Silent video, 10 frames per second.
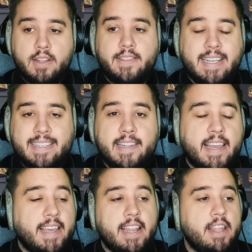
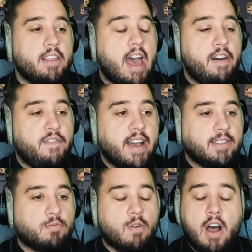Disney getting the
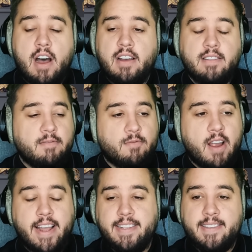FX Raw
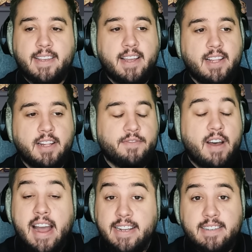rights, it's
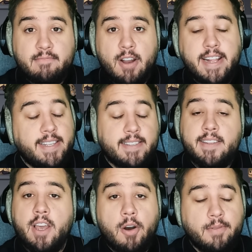fine, right?
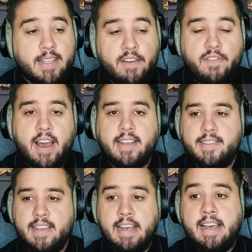Disney owns
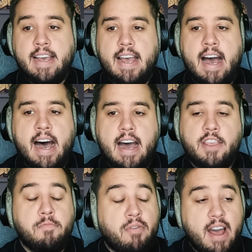FX. Uh,
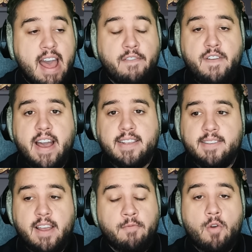you put
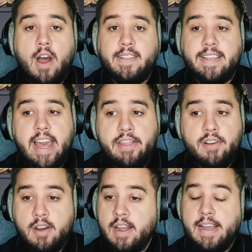FX and Raw
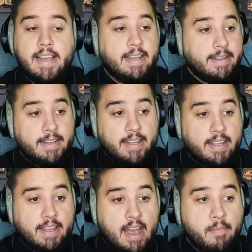together.
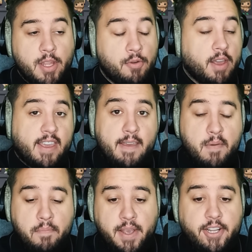I mean, you could
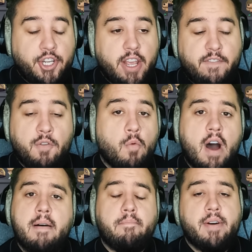keep it PG if you
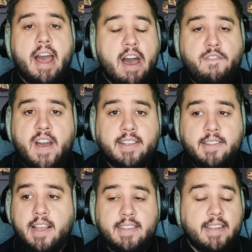want, but FX
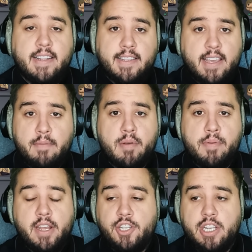doesn't need to keep it
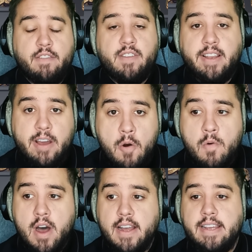PG if they
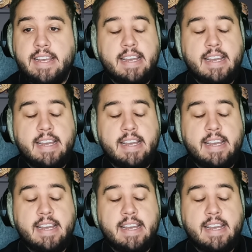don't want.